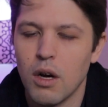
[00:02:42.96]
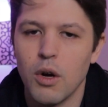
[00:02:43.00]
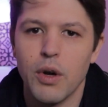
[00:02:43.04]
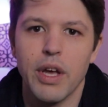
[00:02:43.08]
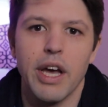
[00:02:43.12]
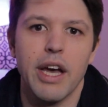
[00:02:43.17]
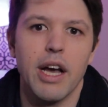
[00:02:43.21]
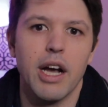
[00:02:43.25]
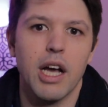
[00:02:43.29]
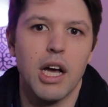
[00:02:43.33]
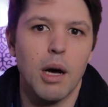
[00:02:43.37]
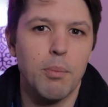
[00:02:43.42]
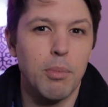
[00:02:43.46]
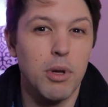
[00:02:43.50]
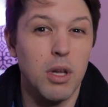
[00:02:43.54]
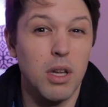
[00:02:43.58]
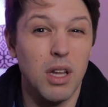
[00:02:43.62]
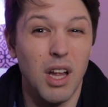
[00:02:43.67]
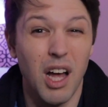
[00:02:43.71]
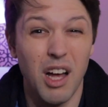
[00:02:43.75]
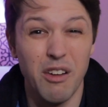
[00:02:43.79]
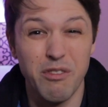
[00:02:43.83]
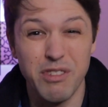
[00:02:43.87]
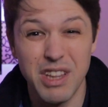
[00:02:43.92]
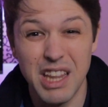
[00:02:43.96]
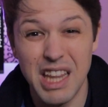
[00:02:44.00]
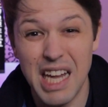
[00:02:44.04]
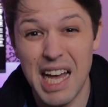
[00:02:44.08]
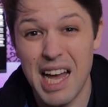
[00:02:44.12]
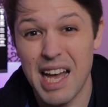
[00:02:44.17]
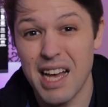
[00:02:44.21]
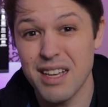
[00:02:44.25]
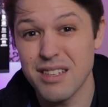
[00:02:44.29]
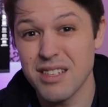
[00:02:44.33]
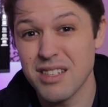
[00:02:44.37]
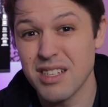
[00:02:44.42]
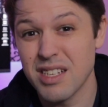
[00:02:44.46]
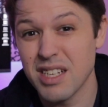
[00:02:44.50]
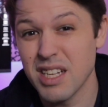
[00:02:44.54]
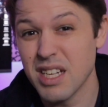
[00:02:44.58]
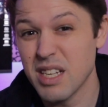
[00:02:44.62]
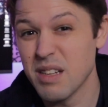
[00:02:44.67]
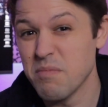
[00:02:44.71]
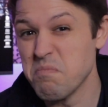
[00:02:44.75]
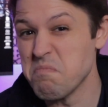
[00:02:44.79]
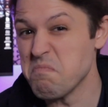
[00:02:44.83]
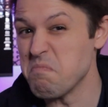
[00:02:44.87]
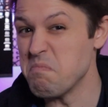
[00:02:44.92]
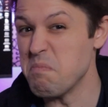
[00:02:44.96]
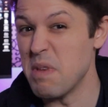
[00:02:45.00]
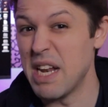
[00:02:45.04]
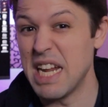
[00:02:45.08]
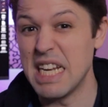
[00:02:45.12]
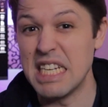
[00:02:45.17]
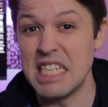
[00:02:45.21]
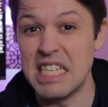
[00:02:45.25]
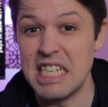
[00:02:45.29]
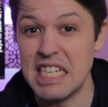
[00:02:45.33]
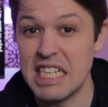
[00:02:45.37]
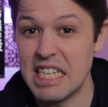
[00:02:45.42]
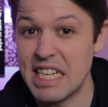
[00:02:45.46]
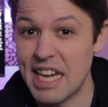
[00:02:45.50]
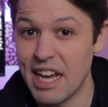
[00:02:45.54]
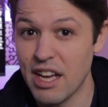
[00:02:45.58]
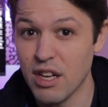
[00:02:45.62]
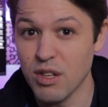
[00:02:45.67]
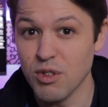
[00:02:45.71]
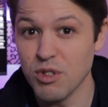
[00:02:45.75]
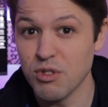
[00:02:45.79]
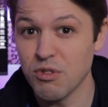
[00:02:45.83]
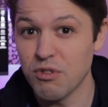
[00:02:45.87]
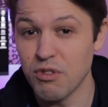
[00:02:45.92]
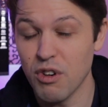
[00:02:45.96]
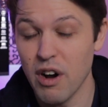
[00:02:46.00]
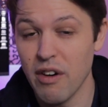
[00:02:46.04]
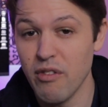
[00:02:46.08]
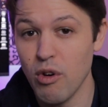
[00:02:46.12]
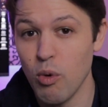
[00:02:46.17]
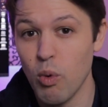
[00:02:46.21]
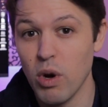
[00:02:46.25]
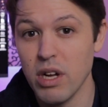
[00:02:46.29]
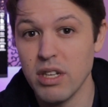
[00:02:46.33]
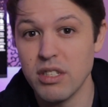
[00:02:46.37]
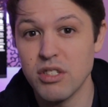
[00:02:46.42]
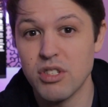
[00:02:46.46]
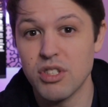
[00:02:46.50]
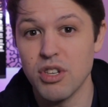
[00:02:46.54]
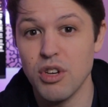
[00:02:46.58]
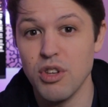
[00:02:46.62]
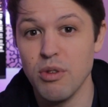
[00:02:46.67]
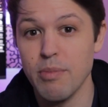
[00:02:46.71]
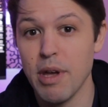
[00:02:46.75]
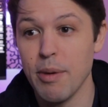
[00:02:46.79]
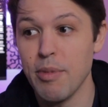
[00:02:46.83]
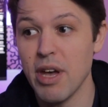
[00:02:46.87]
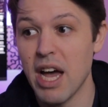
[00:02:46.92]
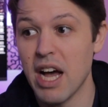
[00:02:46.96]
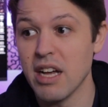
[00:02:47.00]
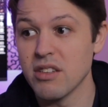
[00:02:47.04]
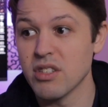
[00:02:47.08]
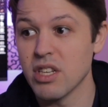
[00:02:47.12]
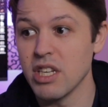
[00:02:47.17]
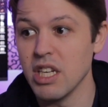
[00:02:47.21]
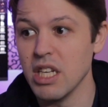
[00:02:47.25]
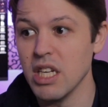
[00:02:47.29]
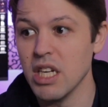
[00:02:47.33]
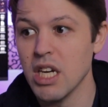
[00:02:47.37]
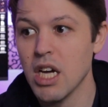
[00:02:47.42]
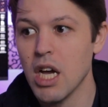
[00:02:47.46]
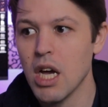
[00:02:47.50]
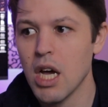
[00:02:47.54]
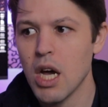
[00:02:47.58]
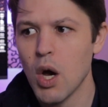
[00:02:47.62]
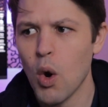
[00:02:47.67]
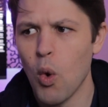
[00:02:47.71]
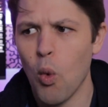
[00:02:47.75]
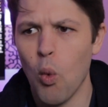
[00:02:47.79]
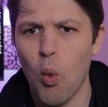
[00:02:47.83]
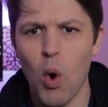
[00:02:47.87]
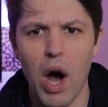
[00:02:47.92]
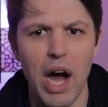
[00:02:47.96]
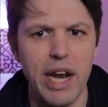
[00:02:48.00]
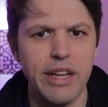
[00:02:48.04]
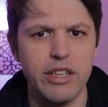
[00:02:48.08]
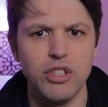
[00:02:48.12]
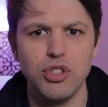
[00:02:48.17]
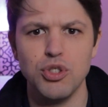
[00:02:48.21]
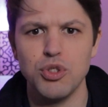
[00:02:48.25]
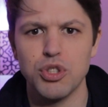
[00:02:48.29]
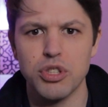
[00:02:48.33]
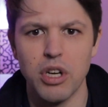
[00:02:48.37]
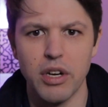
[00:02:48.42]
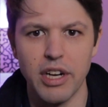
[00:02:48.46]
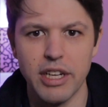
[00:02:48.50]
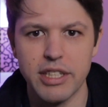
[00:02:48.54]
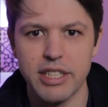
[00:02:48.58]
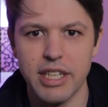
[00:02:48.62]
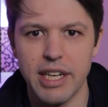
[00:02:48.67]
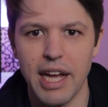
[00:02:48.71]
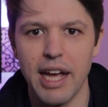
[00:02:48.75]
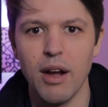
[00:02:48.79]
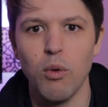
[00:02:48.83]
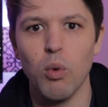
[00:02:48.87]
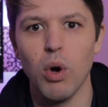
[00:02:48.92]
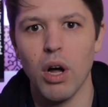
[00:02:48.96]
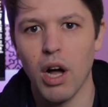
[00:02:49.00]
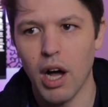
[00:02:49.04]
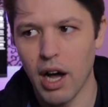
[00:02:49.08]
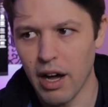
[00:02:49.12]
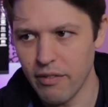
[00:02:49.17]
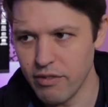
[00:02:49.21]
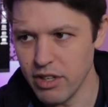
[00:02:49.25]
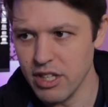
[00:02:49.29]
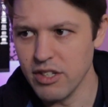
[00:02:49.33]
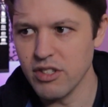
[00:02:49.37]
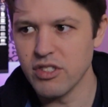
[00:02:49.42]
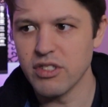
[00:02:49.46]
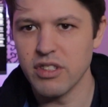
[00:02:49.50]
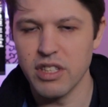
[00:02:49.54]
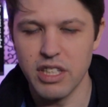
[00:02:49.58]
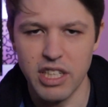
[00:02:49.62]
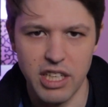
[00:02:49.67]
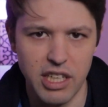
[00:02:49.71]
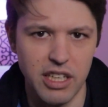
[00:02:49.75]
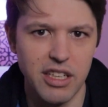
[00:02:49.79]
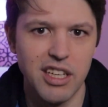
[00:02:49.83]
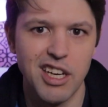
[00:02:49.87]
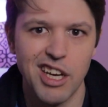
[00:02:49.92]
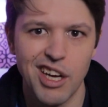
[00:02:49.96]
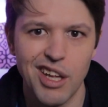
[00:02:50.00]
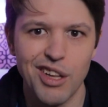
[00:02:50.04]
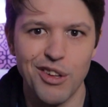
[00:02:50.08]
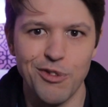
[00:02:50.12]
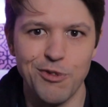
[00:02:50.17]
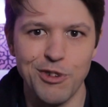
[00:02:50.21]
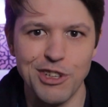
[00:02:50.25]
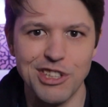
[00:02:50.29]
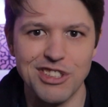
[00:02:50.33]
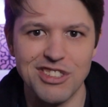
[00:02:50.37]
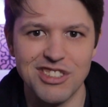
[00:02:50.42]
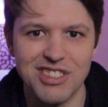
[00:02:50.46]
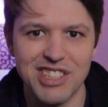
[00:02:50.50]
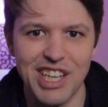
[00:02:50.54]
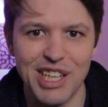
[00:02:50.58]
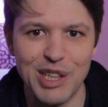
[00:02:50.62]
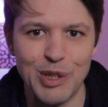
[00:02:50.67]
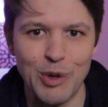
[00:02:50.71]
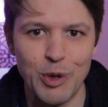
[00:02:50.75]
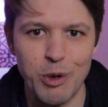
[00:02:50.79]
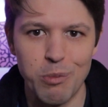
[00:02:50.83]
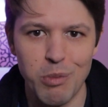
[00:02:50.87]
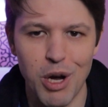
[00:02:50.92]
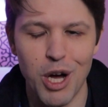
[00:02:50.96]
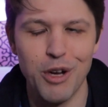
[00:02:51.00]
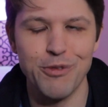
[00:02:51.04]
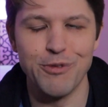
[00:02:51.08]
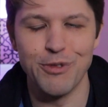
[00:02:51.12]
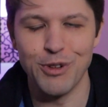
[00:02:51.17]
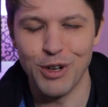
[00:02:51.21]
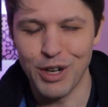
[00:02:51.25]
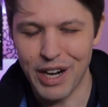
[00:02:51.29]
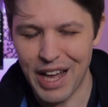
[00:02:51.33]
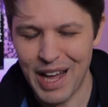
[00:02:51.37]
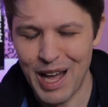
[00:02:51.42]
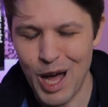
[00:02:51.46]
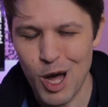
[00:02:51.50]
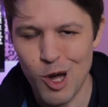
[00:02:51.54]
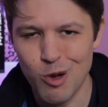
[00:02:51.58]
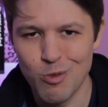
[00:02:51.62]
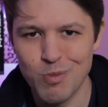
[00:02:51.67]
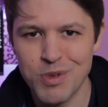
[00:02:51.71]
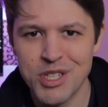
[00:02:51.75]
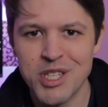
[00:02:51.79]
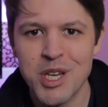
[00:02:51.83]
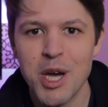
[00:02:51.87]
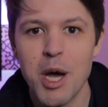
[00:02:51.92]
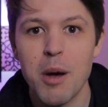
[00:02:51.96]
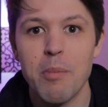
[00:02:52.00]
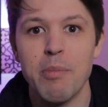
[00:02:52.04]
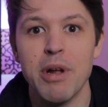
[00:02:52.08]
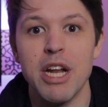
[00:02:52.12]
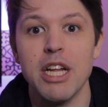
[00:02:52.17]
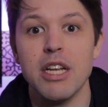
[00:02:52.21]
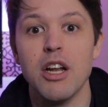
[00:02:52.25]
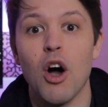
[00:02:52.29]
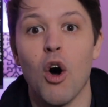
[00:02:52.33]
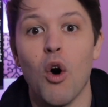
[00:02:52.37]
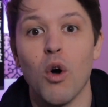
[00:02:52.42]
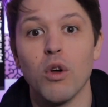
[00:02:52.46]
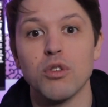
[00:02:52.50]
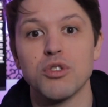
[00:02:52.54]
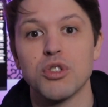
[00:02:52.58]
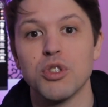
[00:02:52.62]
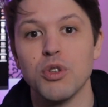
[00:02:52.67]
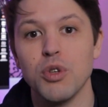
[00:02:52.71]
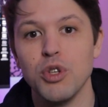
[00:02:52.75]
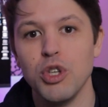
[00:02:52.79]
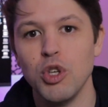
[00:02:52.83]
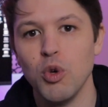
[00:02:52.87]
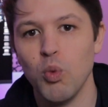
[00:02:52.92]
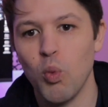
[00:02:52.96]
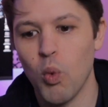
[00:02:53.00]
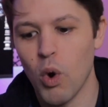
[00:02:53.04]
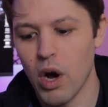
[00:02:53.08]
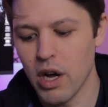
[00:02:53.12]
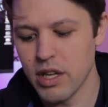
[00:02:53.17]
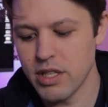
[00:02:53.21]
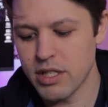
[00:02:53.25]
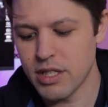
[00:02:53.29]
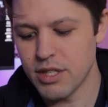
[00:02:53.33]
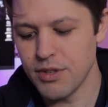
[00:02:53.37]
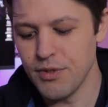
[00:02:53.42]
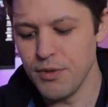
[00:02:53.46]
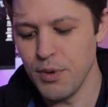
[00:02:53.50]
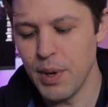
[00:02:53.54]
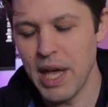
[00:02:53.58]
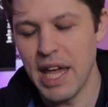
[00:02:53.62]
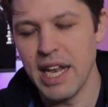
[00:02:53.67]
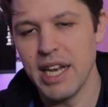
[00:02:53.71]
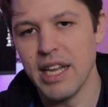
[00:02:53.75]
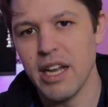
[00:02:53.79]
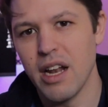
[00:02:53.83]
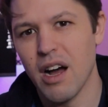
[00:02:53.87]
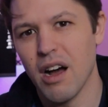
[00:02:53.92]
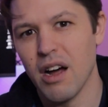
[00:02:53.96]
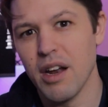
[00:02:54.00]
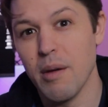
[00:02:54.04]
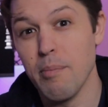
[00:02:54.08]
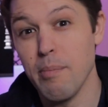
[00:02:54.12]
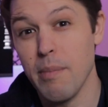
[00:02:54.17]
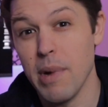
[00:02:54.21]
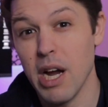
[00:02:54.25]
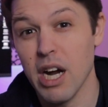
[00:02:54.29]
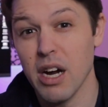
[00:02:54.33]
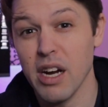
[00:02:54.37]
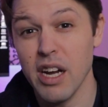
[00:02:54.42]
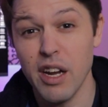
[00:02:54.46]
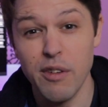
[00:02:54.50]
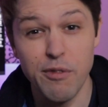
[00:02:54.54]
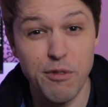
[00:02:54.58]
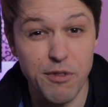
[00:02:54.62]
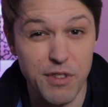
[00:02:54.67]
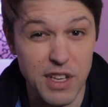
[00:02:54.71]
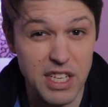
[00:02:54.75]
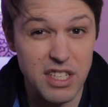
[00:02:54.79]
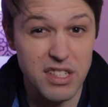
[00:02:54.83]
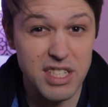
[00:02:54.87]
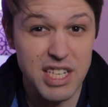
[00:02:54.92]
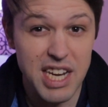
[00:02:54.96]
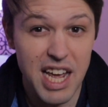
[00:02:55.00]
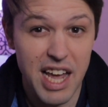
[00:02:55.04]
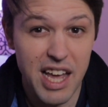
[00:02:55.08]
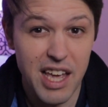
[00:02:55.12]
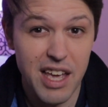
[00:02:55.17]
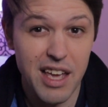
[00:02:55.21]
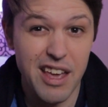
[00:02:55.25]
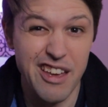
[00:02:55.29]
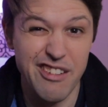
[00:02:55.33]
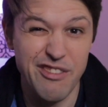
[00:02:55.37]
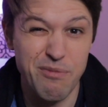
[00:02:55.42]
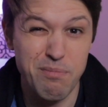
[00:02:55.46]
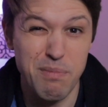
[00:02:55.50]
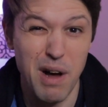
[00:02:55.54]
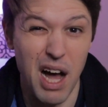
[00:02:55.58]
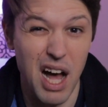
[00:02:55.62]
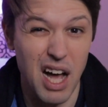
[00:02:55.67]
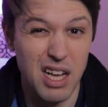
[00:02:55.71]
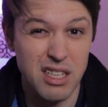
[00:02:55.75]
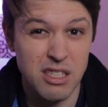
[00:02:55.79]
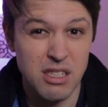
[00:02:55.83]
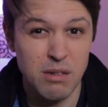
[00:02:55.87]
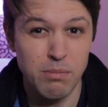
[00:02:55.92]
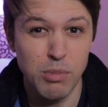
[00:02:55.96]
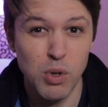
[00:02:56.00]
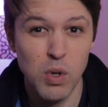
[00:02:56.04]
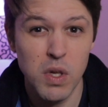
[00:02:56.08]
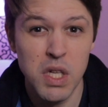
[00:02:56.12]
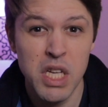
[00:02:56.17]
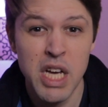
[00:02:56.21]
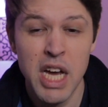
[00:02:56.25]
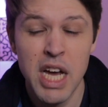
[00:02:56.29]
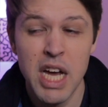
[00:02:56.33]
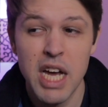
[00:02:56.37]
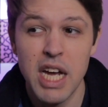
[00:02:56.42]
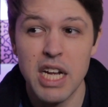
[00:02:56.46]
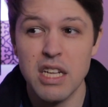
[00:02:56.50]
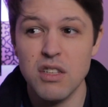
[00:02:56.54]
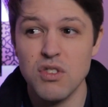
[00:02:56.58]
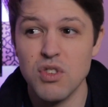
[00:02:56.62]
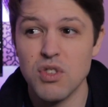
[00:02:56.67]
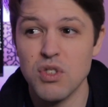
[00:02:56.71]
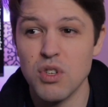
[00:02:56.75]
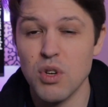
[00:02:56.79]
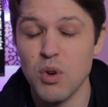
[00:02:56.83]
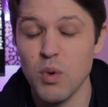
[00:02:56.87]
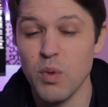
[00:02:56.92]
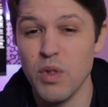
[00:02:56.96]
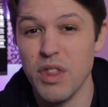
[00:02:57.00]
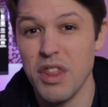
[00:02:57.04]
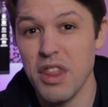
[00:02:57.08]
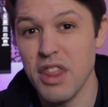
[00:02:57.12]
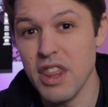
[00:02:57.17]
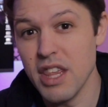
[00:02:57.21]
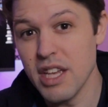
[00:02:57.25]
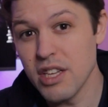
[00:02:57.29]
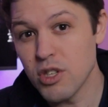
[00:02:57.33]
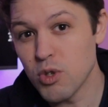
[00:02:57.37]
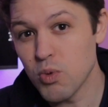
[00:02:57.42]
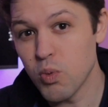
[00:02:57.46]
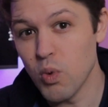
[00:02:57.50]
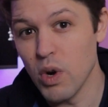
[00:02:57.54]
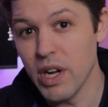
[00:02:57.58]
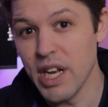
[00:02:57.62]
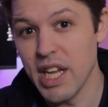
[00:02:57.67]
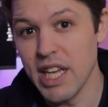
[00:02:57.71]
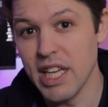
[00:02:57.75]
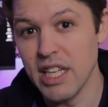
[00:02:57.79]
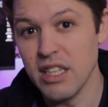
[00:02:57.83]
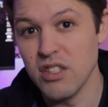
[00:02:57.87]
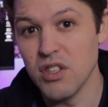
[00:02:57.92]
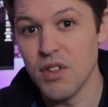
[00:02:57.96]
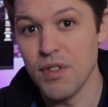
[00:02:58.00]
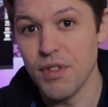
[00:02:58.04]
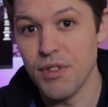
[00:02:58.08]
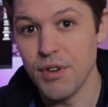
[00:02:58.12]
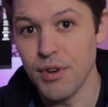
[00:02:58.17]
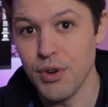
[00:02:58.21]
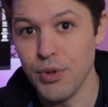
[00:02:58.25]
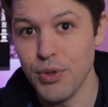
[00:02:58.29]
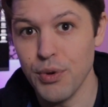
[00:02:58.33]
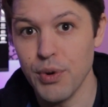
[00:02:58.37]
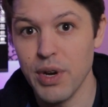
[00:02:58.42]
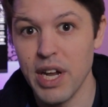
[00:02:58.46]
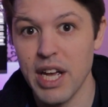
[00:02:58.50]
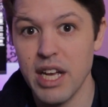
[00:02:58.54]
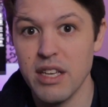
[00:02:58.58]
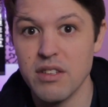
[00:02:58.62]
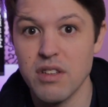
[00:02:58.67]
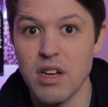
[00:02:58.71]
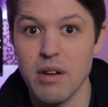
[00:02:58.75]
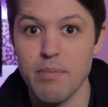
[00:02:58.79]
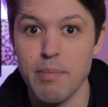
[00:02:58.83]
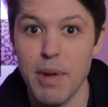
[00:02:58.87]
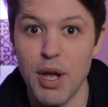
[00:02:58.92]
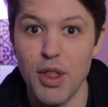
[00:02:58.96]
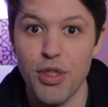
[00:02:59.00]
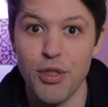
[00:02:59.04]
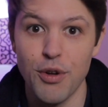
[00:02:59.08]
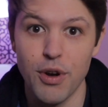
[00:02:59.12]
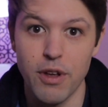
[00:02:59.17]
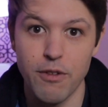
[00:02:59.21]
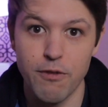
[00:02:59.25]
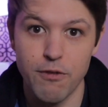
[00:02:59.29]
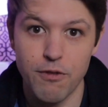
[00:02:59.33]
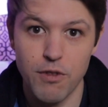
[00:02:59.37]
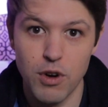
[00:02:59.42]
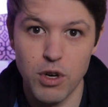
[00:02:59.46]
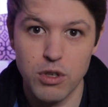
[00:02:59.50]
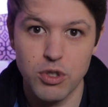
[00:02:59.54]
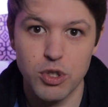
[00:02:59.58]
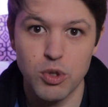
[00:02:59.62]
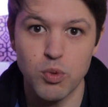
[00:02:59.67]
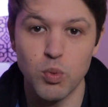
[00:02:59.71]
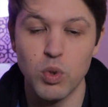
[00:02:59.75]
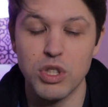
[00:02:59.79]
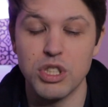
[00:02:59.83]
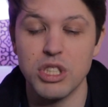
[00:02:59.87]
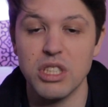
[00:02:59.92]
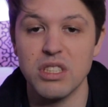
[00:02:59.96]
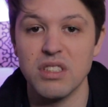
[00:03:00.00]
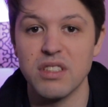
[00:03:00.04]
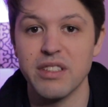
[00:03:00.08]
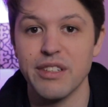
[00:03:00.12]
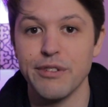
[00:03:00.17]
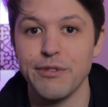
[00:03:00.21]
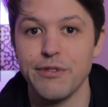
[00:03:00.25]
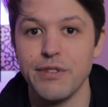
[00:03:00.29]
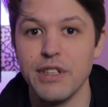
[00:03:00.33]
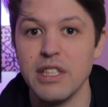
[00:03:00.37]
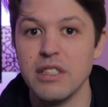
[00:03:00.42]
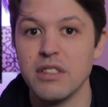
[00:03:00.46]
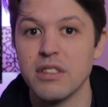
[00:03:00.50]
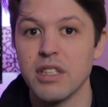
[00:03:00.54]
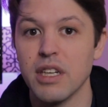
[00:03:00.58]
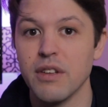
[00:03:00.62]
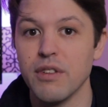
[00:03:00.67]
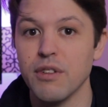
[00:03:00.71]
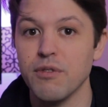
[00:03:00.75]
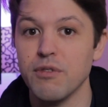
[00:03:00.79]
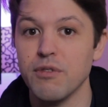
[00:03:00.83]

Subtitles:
Okay, a couple of last minute details for everyone. So you may be asking, why did you start it today? Well, obviously the Feast of St. Louis de Montfort helps, but it also, you want to end it on a Marian feast day if possible. And so this one ends in 33 days on May 31st, which is the Feast of the